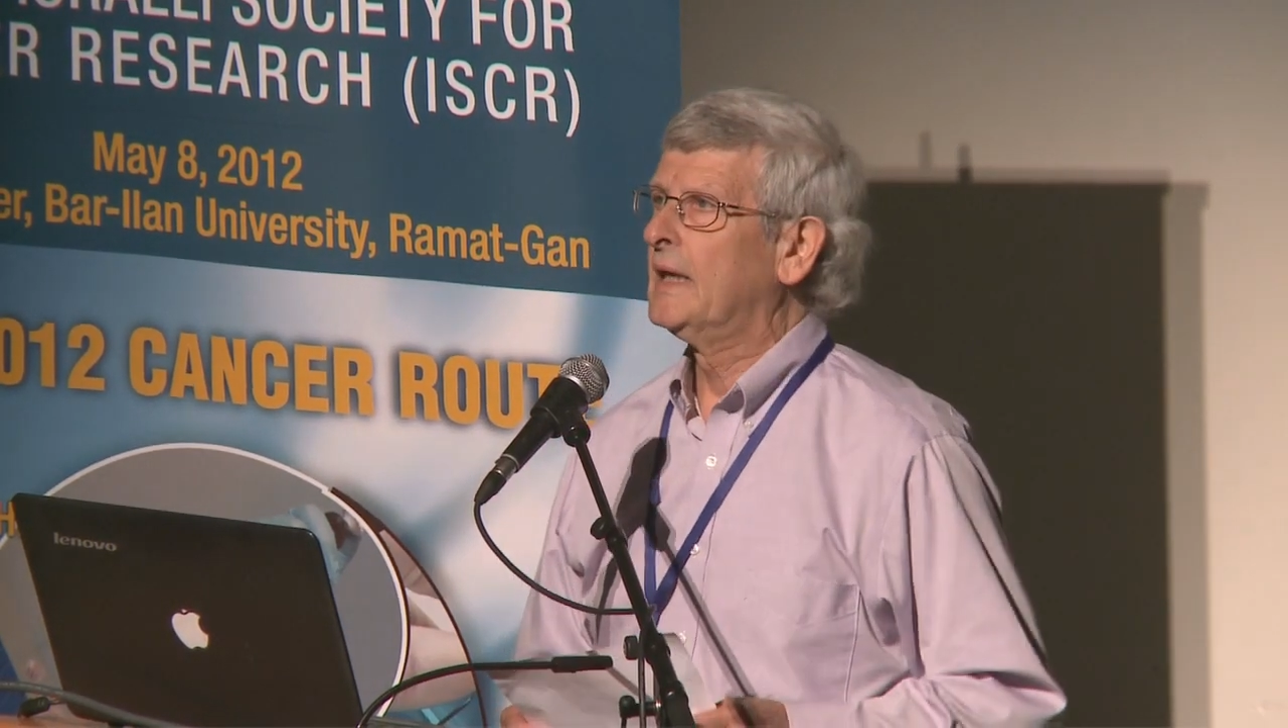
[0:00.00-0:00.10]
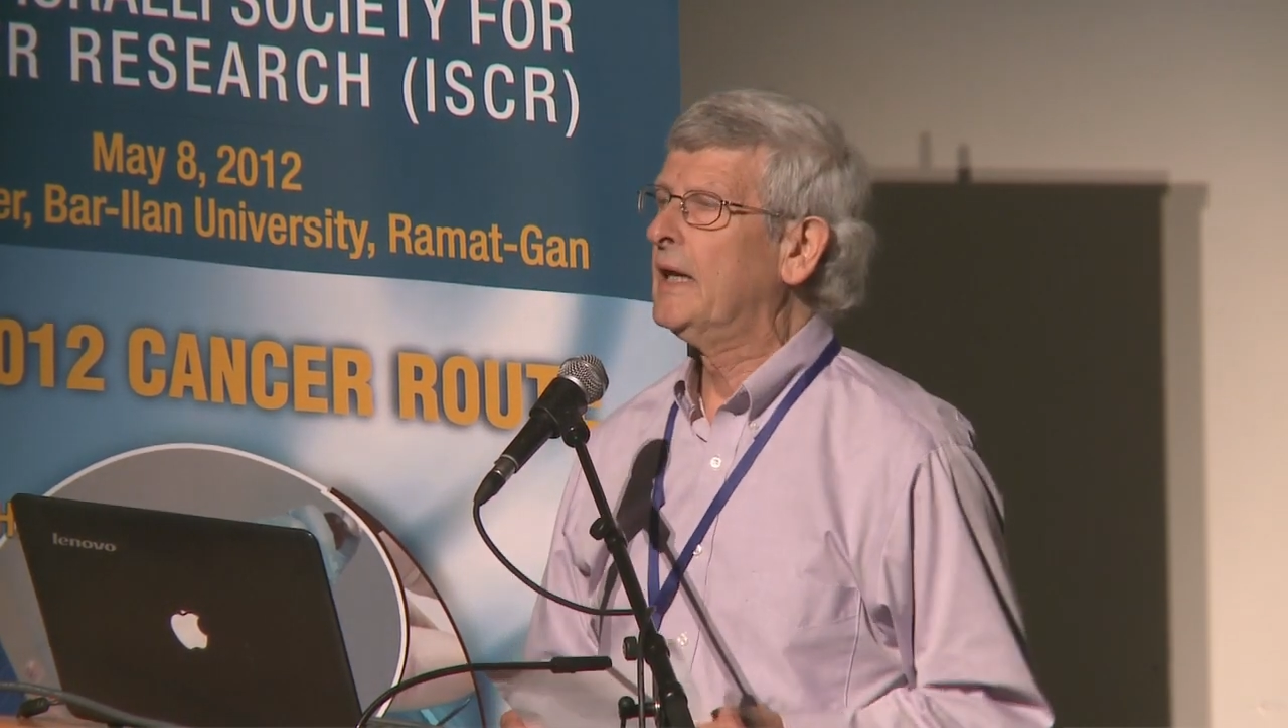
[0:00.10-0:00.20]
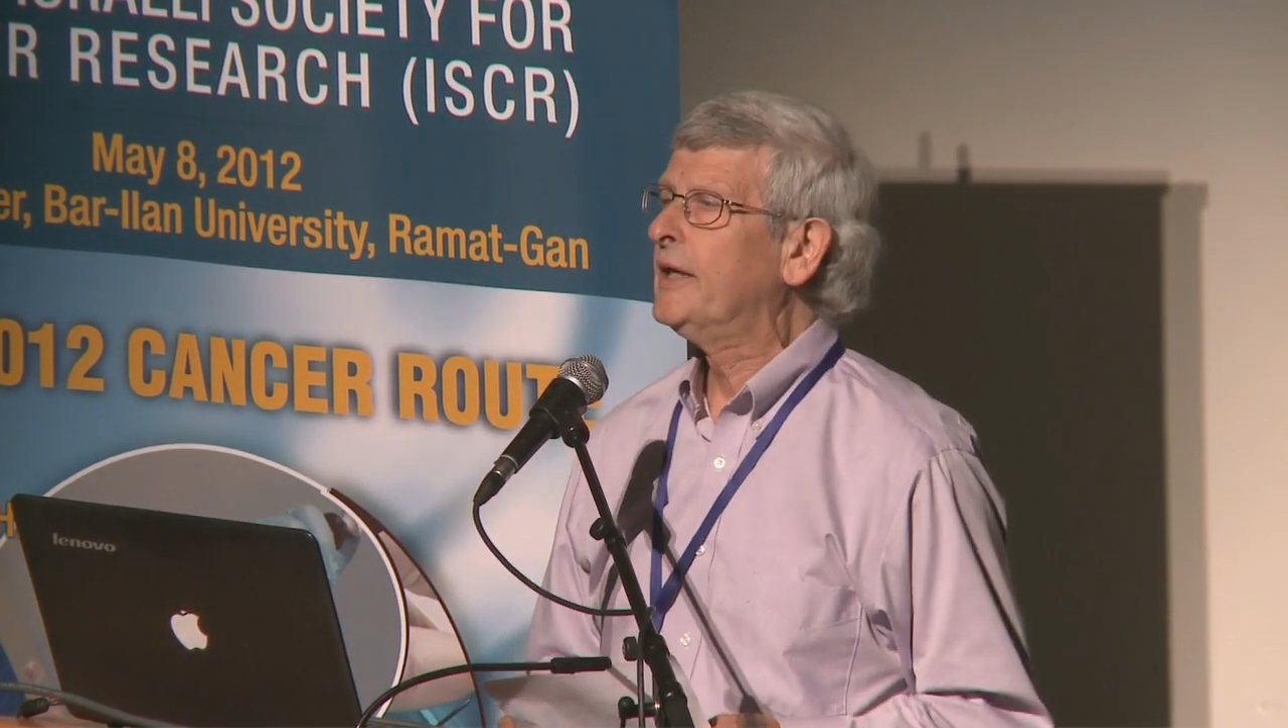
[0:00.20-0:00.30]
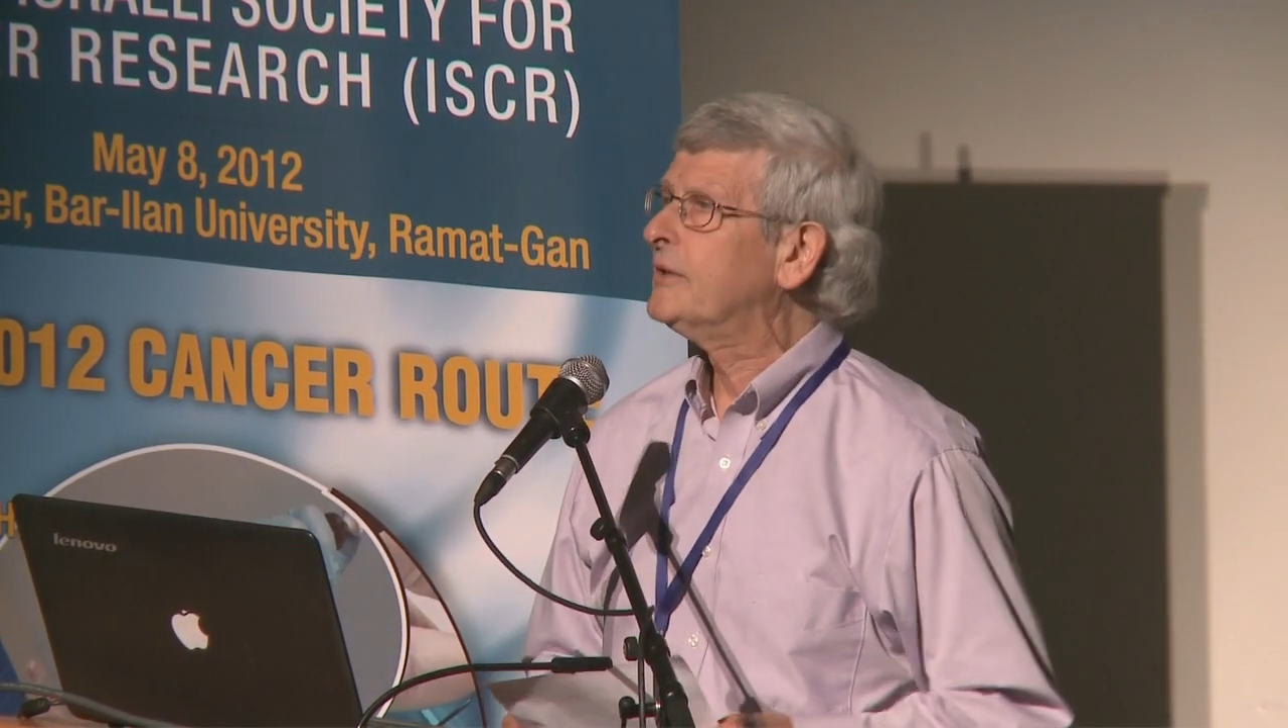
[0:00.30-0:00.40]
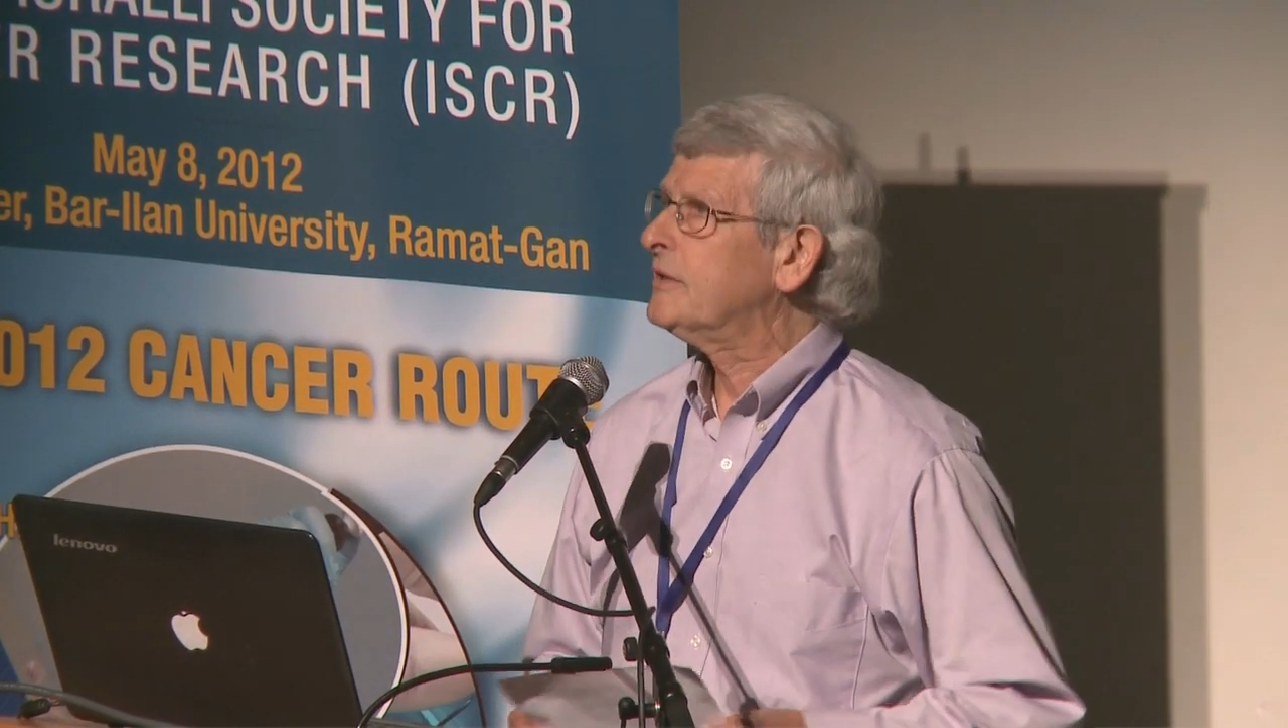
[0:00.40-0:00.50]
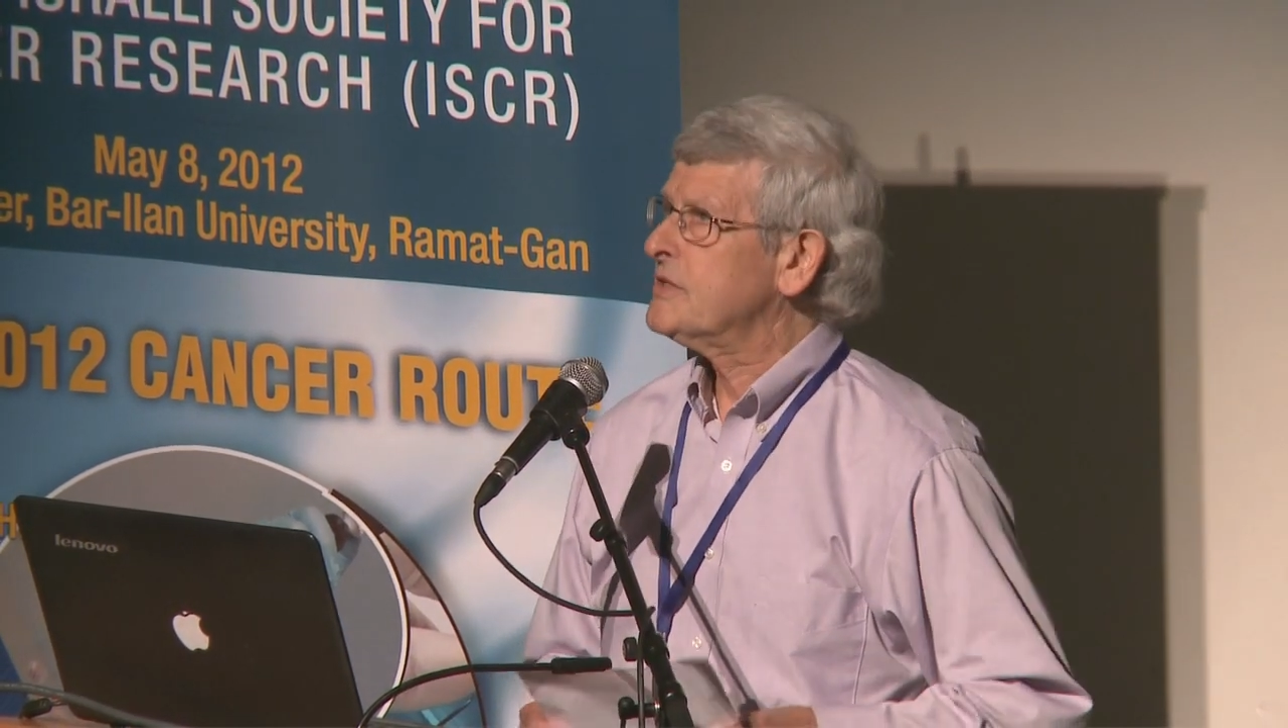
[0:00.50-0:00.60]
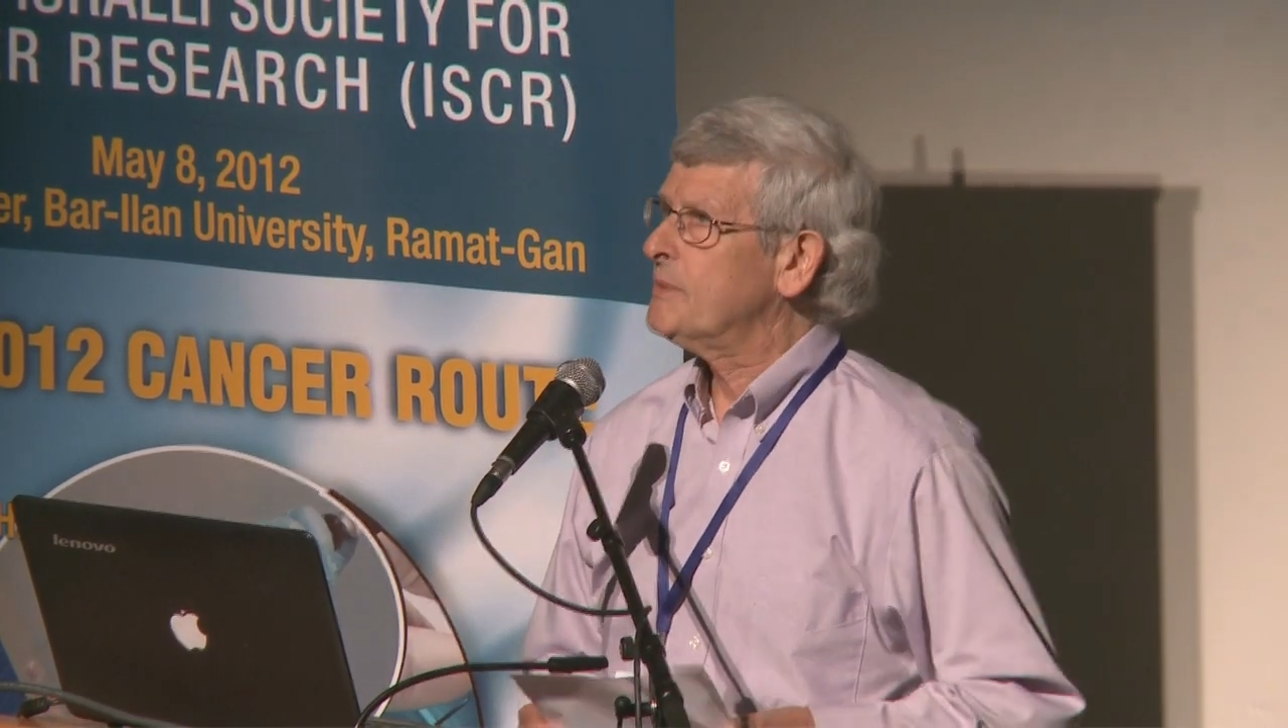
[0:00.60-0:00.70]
and later as